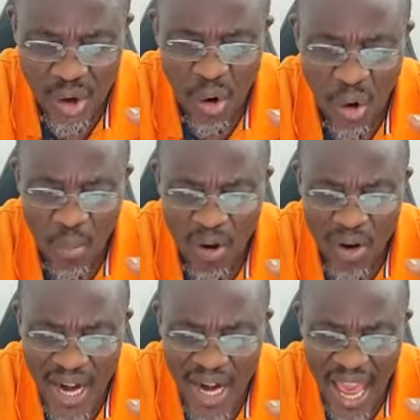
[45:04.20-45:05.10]
upon
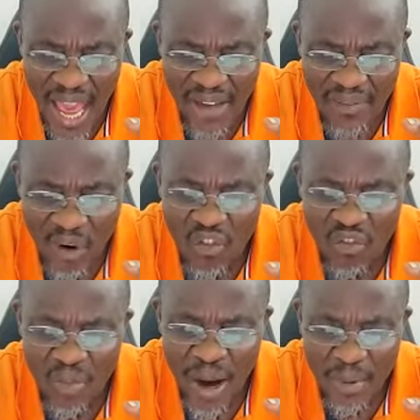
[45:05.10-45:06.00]
the life of
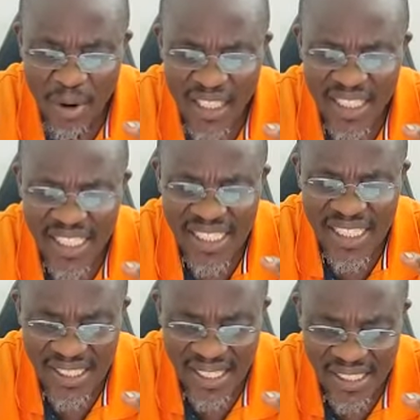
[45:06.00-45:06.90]
my brothers and
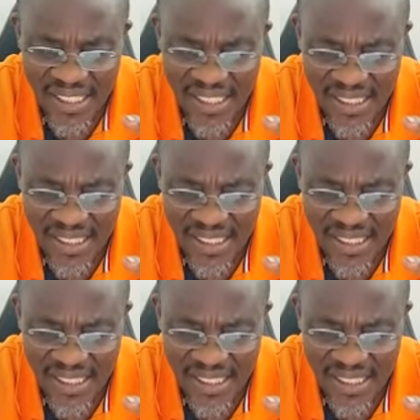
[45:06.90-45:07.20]
sisters.